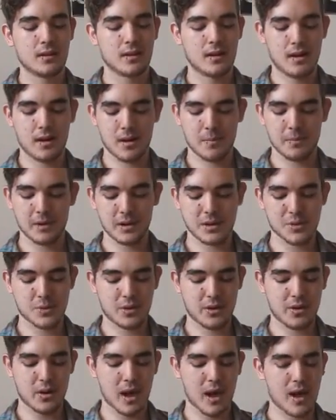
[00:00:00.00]
Alright, bitch,
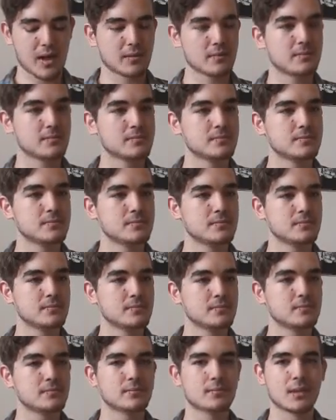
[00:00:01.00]
where you hiding?
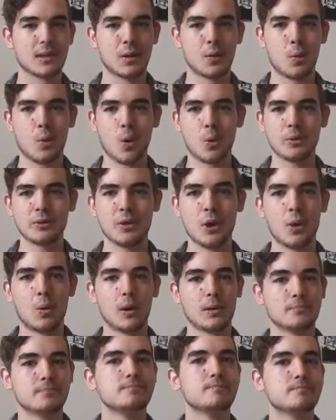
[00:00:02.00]
What we
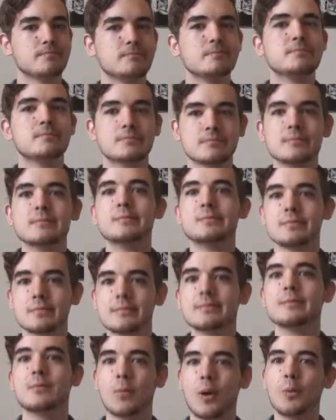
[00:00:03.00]
doing?
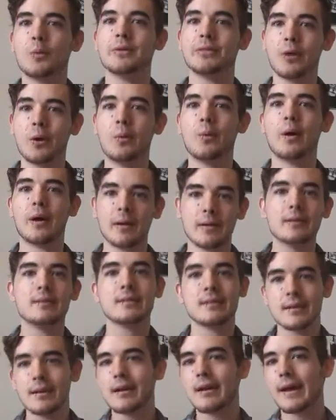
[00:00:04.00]
What we doing?
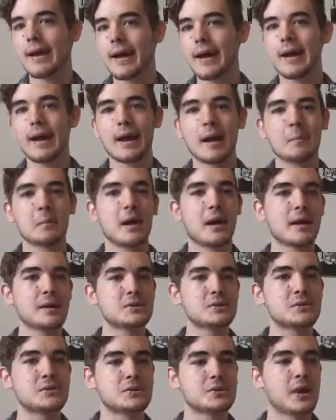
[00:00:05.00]
Hey, I'm gonna
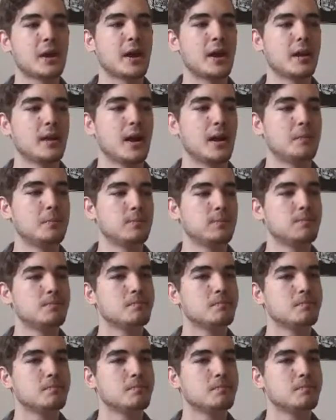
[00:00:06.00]
ask you straight up.